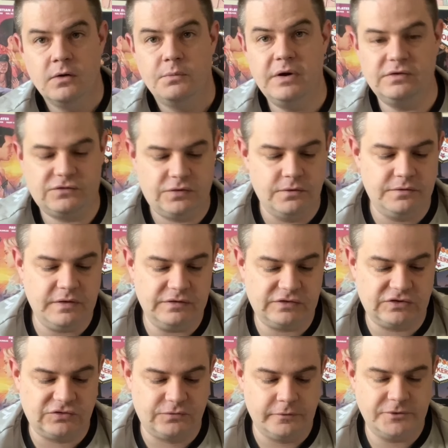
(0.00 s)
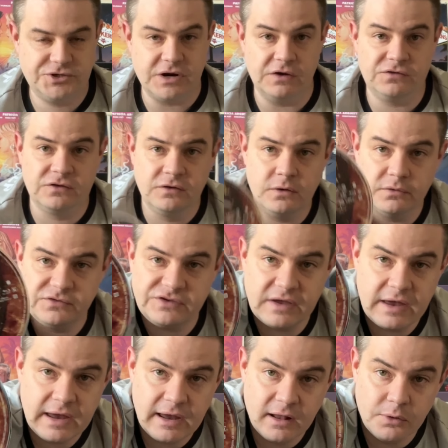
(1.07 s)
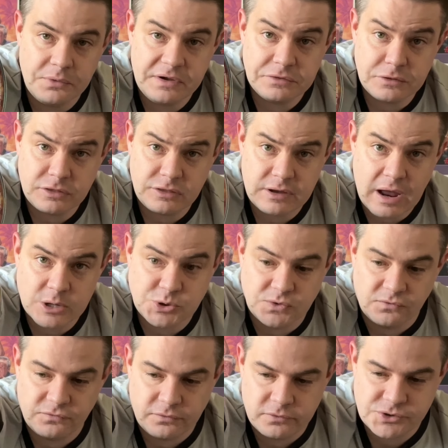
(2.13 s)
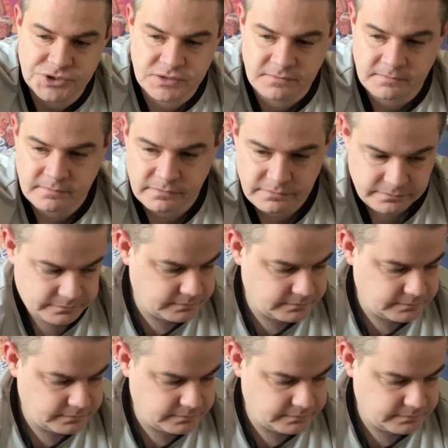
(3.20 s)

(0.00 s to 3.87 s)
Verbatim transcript: We get two discs for Jason Goes to Hell. We get the theatrical version,